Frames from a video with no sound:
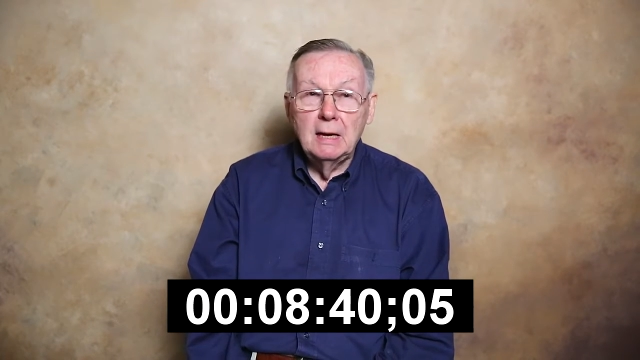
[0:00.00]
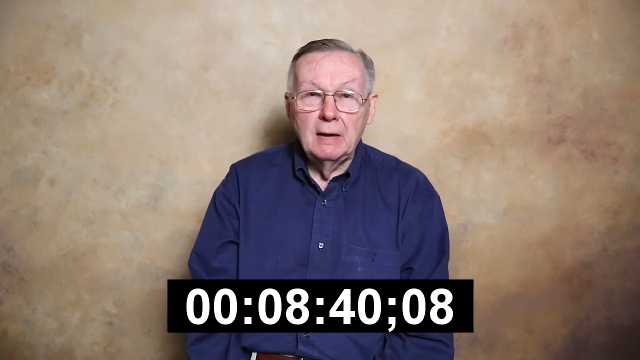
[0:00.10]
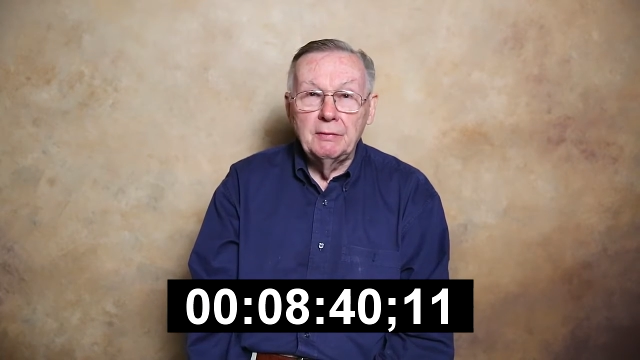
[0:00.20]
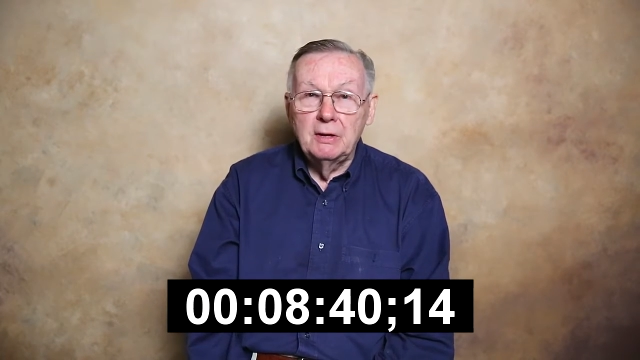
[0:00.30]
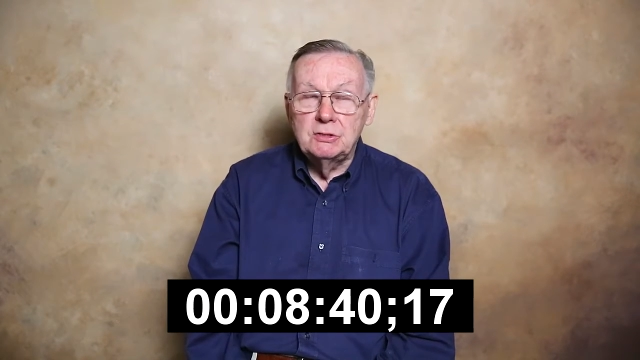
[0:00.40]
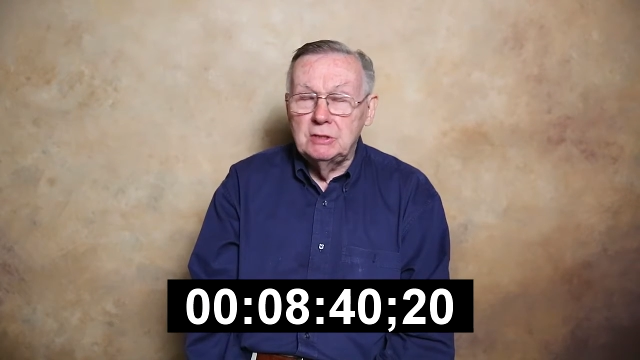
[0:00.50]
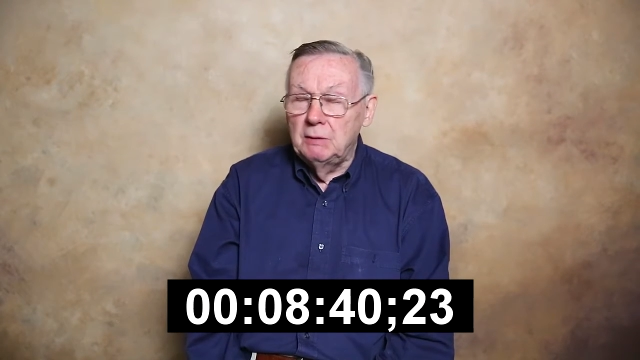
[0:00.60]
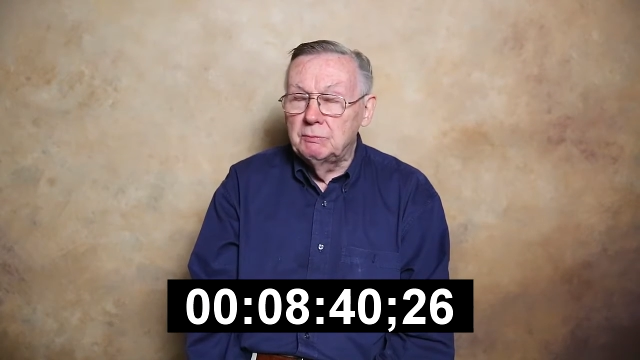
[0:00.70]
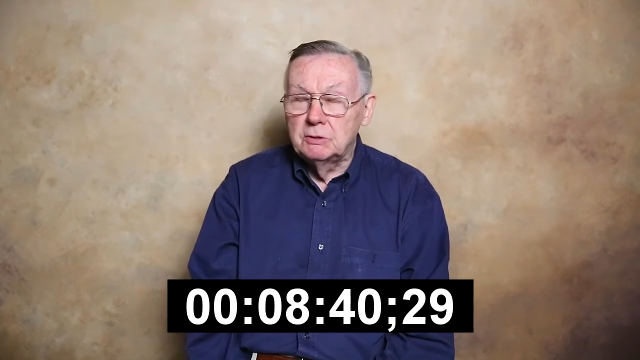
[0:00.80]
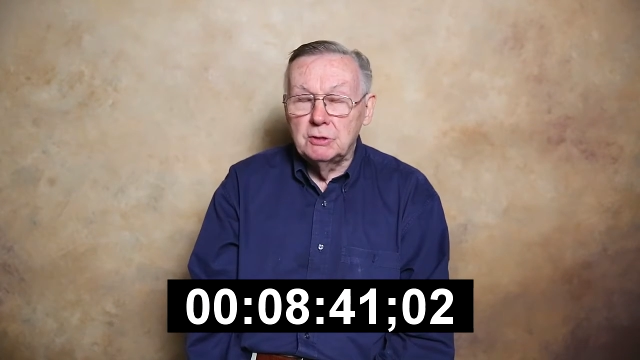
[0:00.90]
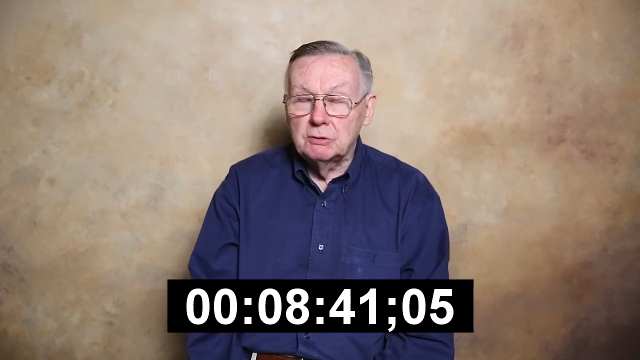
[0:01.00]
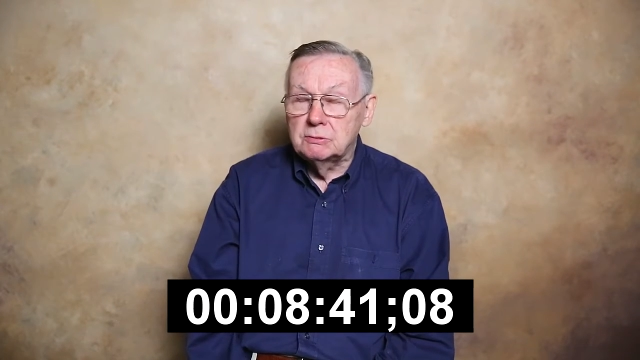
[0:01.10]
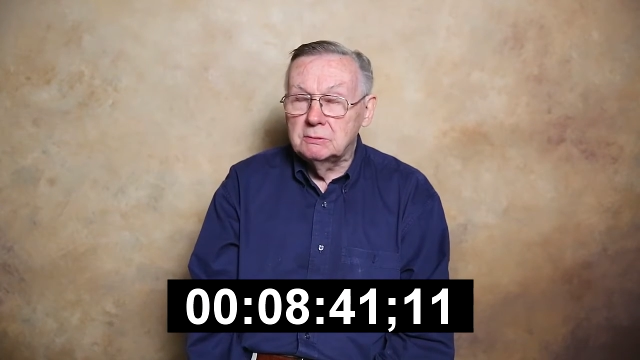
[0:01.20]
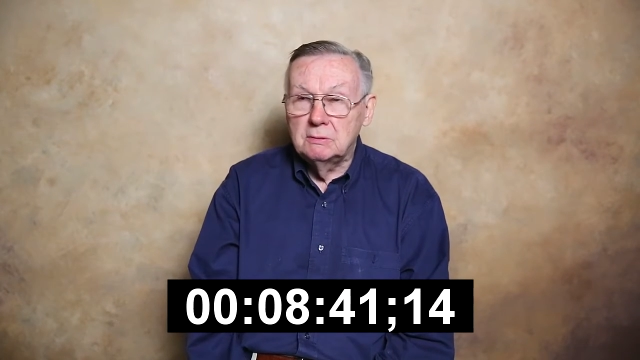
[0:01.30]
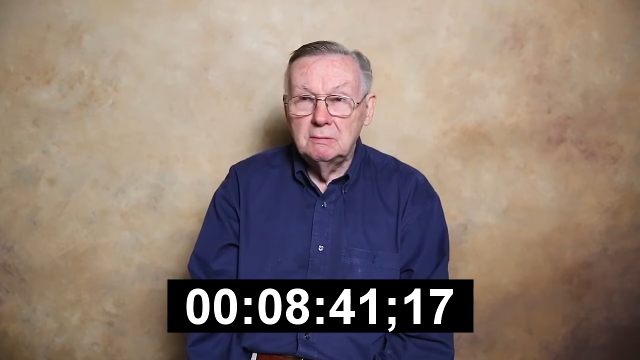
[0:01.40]
And they seem to
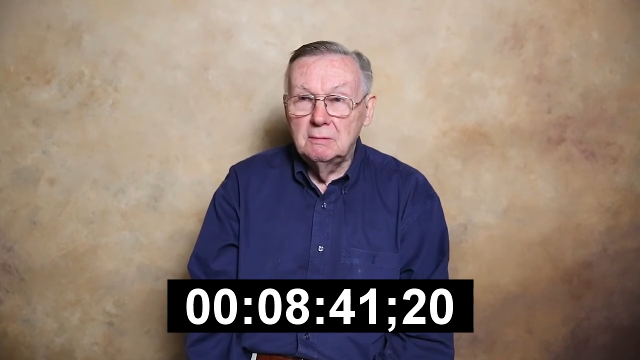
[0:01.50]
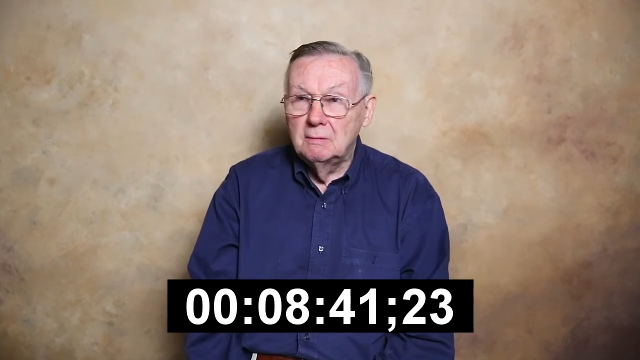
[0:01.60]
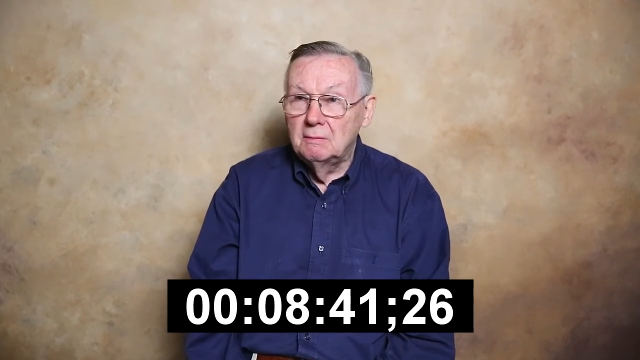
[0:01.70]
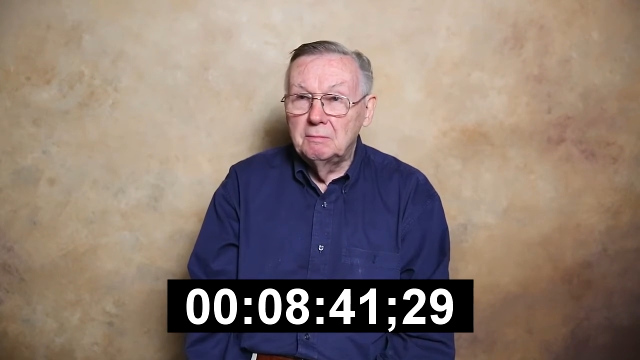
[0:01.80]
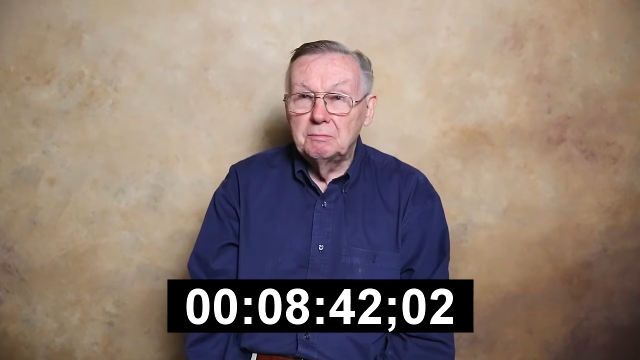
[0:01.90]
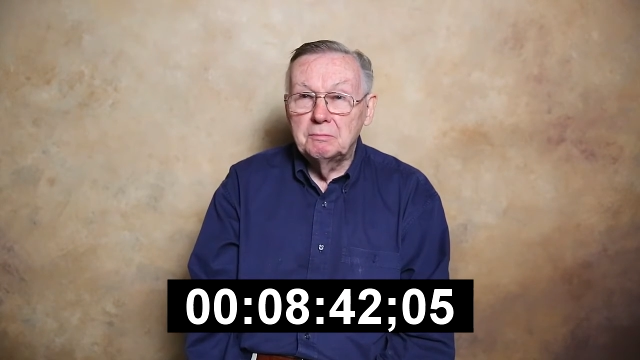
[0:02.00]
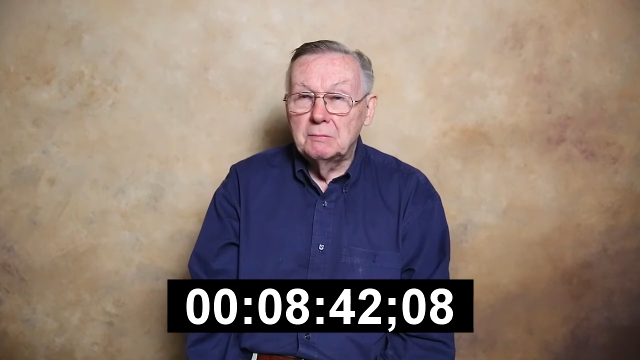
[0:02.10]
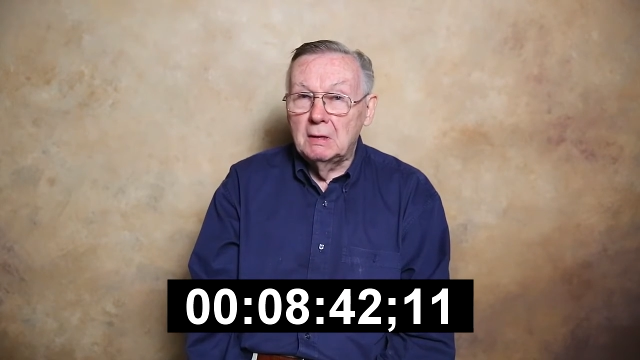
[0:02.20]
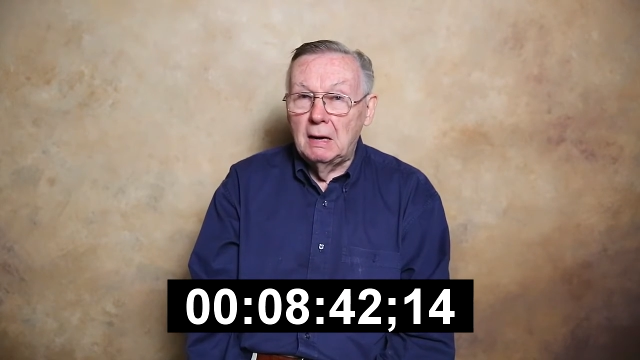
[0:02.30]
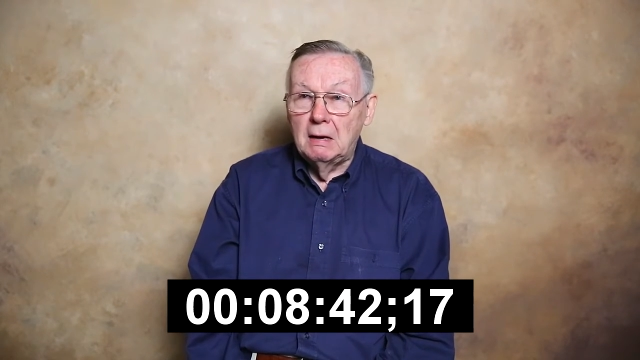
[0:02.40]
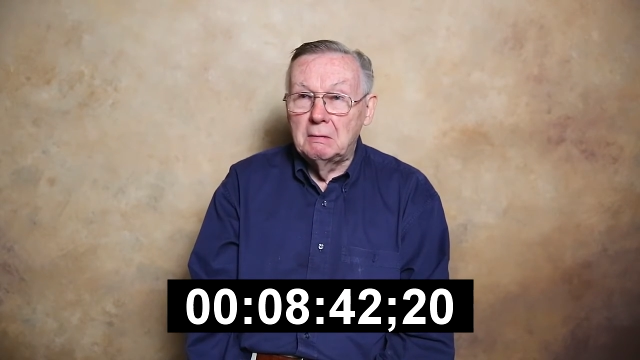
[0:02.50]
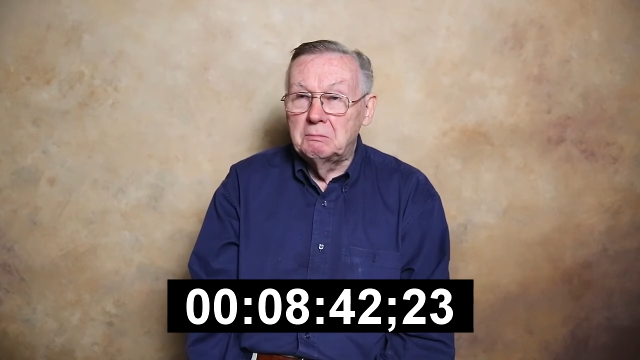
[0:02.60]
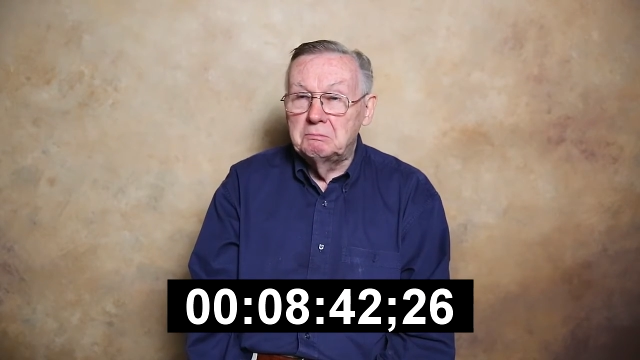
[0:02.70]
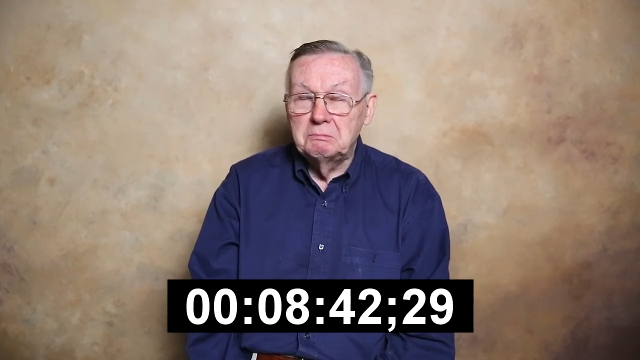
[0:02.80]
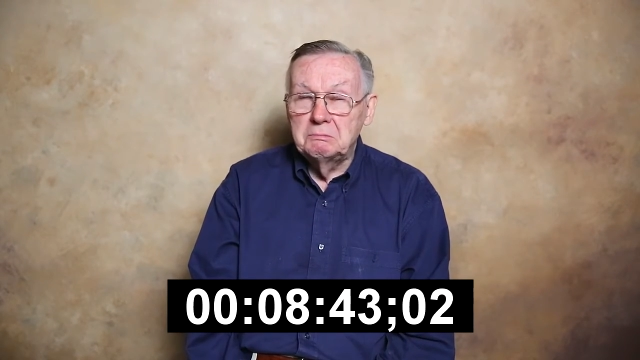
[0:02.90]
just, well,